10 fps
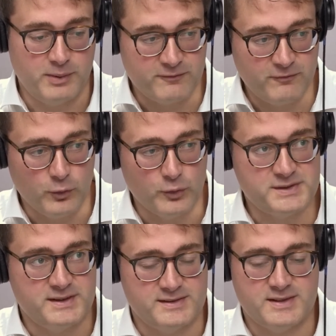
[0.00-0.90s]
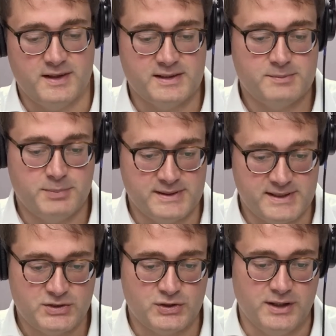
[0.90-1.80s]
being forced into this
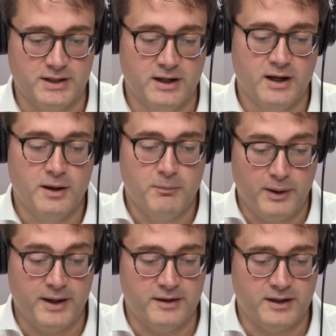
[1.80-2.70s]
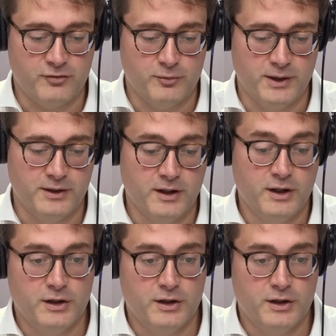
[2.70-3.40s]
position by the government